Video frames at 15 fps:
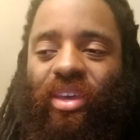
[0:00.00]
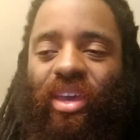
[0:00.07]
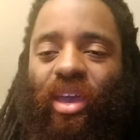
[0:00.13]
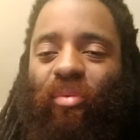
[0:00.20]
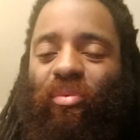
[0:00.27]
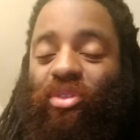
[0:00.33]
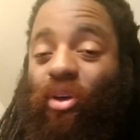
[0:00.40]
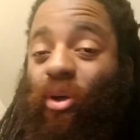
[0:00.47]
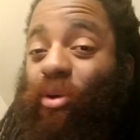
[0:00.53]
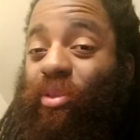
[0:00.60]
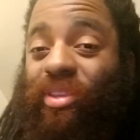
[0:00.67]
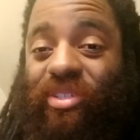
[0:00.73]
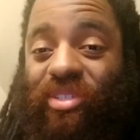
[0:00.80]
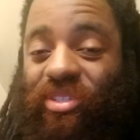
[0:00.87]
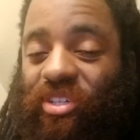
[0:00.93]
And with all
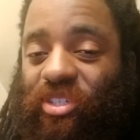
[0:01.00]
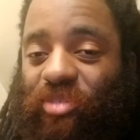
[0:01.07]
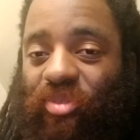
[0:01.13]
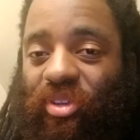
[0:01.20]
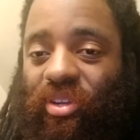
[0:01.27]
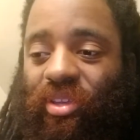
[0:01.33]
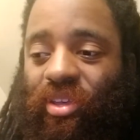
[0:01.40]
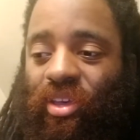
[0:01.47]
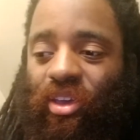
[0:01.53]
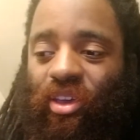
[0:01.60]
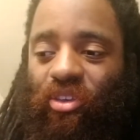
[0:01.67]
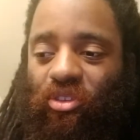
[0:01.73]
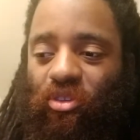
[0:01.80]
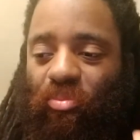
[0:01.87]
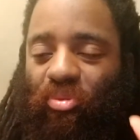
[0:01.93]
this judgment,
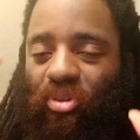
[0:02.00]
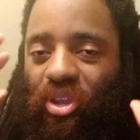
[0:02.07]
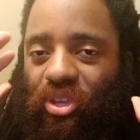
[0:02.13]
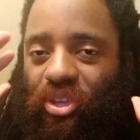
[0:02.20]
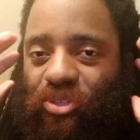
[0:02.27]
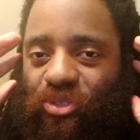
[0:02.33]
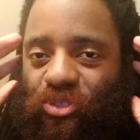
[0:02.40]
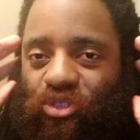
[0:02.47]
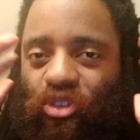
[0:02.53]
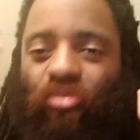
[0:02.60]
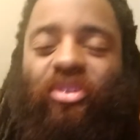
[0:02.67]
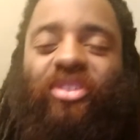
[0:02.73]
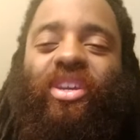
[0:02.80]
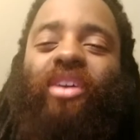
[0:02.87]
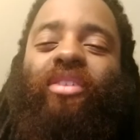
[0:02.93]
you're putting so
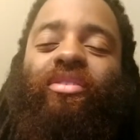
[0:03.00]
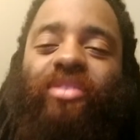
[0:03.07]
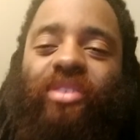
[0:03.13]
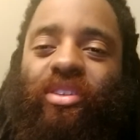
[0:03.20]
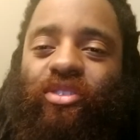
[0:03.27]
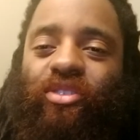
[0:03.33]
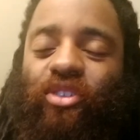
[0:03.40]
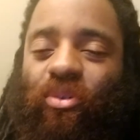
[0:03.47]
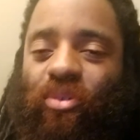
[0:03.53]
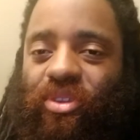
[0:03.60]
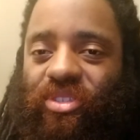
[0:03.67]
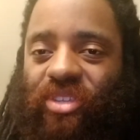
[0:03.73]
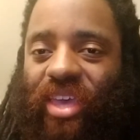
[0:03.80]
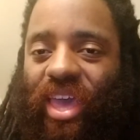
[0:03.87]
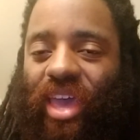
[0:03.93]
much energy
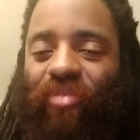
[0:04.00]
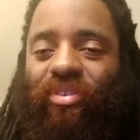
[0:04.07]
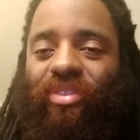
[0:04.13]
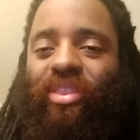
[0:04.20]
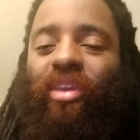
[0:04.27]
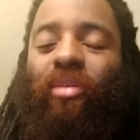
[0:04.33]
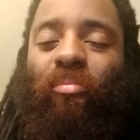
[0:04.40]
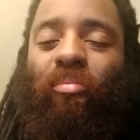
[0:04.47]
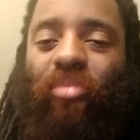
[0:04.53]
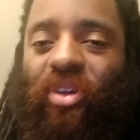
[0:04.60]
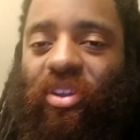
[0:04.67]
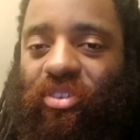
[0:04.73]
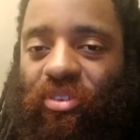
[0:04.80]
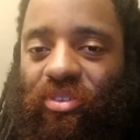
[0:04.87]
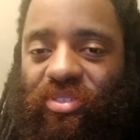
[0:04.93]
towards everything
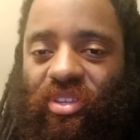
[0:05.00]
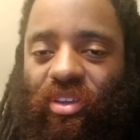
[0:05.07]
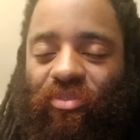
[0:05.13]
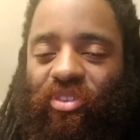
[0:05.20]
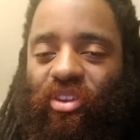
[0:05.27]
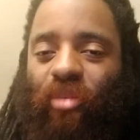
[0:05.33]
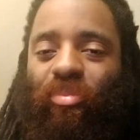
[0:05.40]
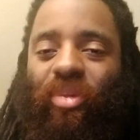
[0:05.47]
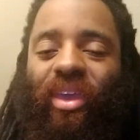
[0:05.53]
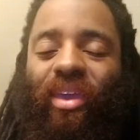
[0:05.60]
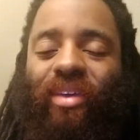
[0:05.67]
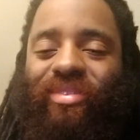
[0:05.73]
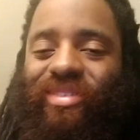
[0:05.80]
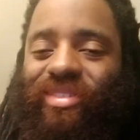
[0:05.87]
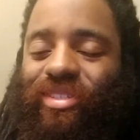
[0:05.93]
but yourself. You're not paying
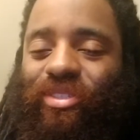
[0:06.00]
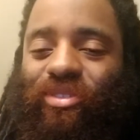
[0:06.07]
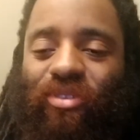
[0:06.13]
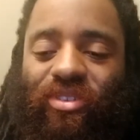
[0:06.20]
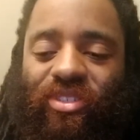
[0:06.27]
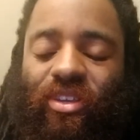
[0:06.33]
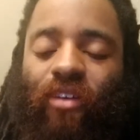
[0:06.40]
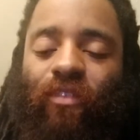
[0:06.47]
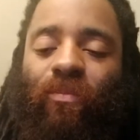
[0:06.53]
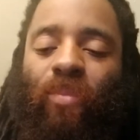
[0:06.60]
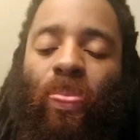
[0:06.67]
attention to yourself.